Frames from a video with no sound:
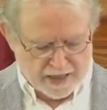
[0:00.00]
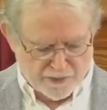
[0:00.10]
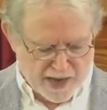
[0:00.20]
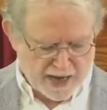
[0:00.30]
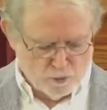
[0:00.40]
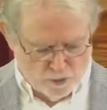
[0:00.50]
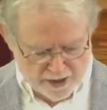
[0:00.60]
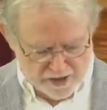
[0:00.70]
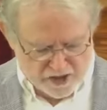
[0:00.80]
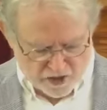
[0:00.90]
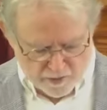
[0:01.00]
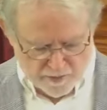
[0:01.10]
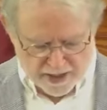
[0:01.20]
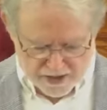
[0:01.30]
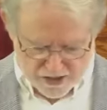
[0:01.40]
Yet that
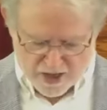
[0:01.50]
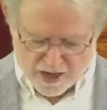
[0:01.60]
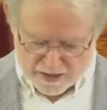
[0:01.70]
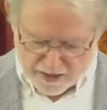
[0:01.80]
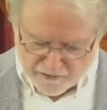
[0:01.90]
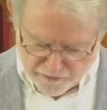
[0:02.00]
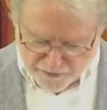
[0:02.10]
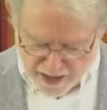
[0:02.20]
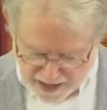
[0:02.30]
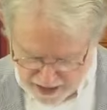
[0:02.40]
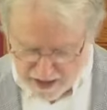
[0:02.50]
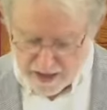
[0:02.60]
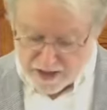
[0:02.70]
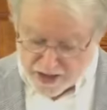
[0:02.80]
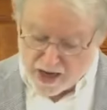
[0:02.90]
wisdom is not of
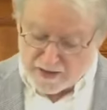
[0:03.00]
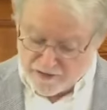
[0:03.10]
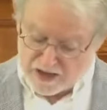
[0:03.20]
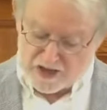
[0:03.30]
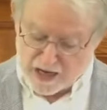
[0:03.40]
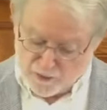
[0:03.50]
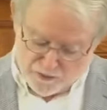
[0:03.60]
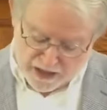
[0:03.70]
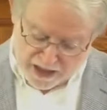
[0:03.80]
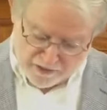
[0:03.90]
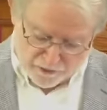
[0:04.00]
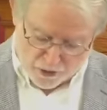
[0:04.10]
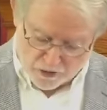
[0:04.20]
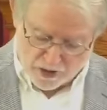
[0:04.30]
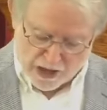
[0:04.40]
itself
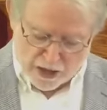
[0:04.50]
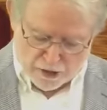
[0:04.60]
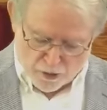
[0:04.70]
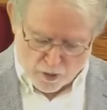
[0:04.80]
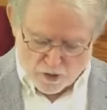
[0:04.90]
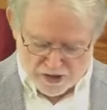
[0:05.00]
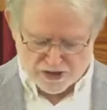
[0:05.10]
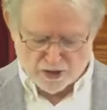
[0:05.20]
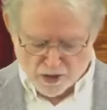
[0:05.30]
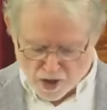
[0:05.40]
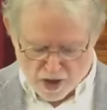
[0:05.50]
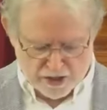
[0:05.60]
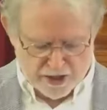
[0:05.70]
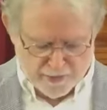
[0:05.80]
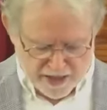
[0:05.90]
evil, nor is the
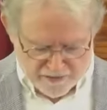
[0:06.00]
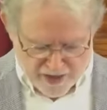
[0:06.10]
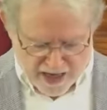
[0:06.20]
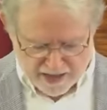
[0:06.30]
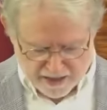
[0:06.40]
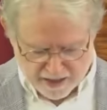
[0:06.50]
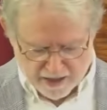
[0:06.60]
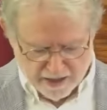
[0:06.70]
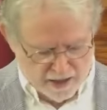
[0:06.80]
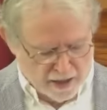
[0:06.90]
law to be evaded.